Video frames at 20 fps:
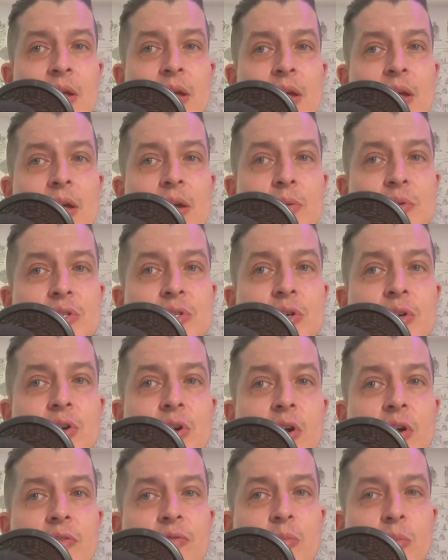It was turned
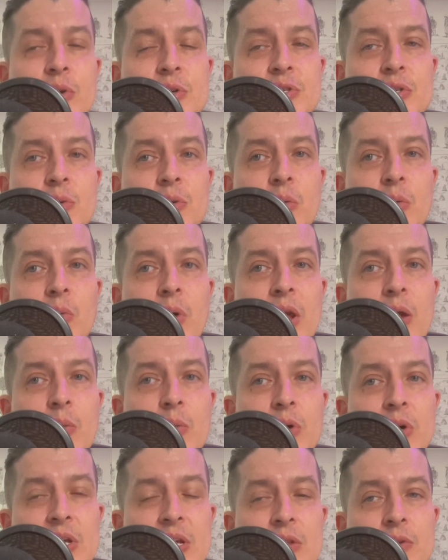off more so in a way
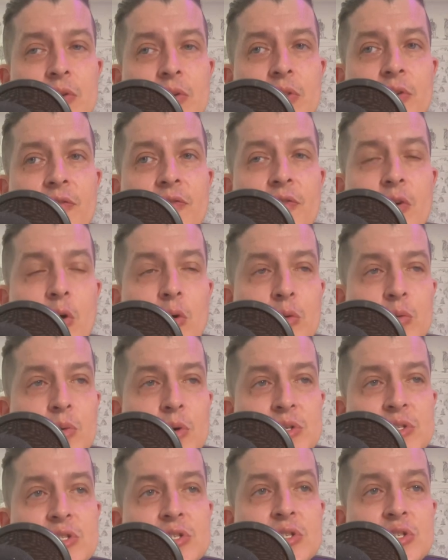where either the phone
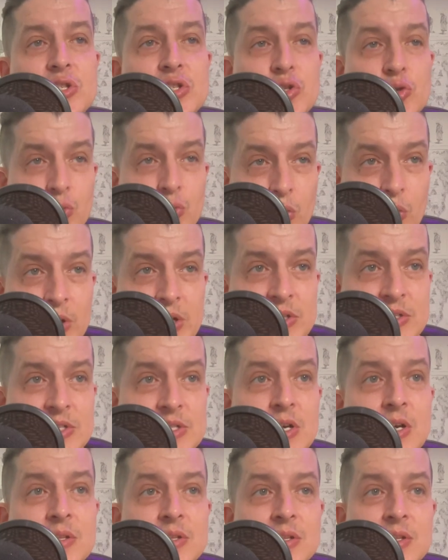was destroyed
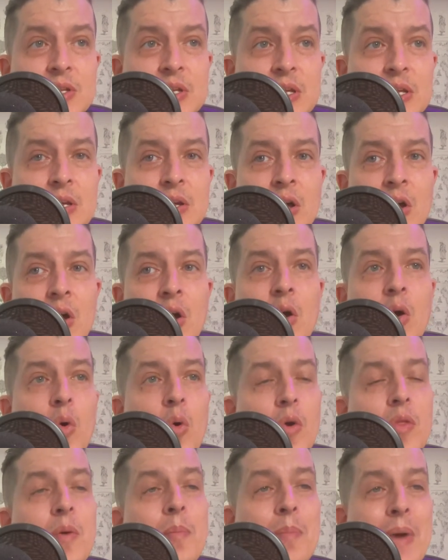suddenly
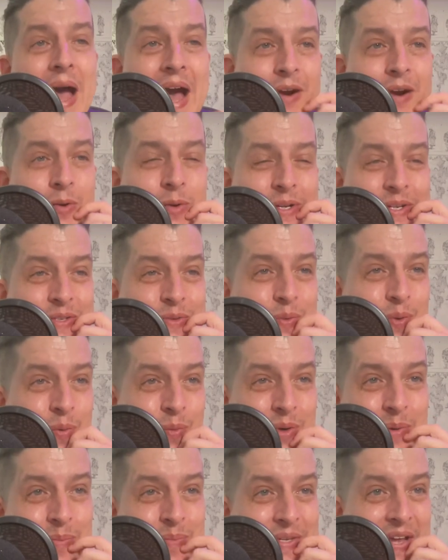or the batteries were
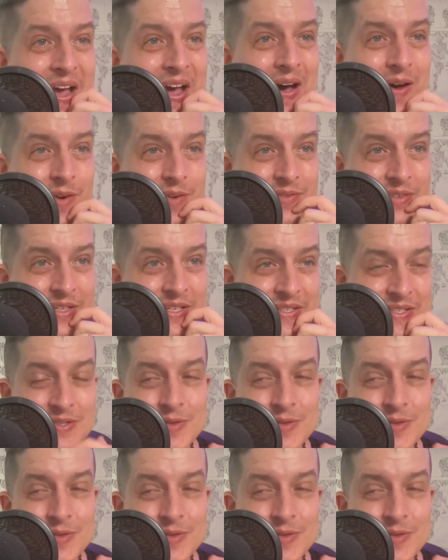ripped out of it.